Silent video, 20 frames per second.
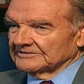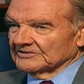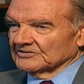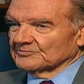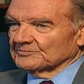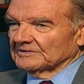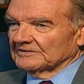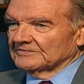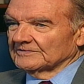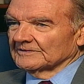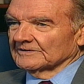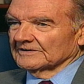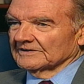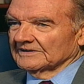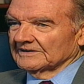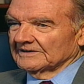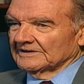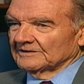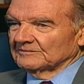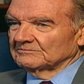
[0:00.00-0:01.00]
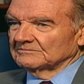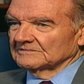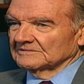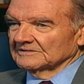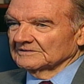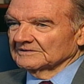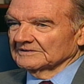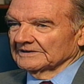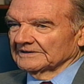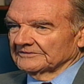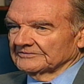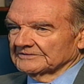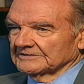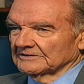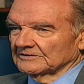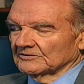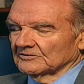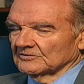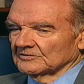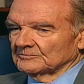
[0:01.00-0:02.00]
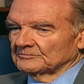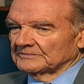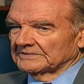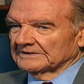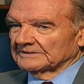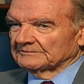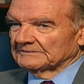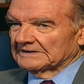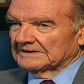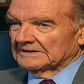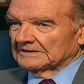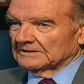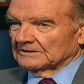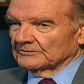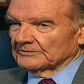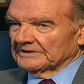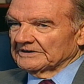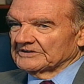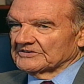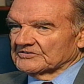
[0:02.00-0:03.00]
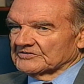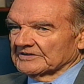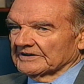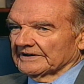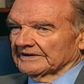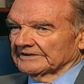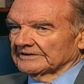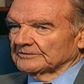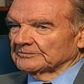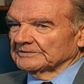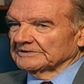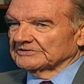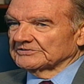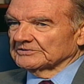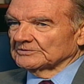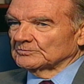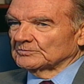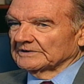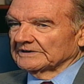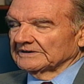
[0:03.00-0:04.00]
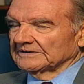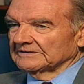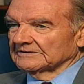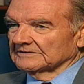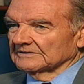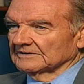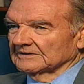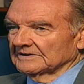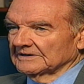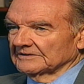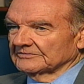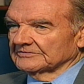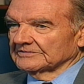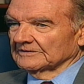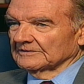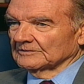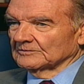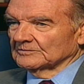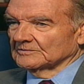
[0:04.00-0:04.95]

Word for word: just before I left home, but we decided we should wait until after the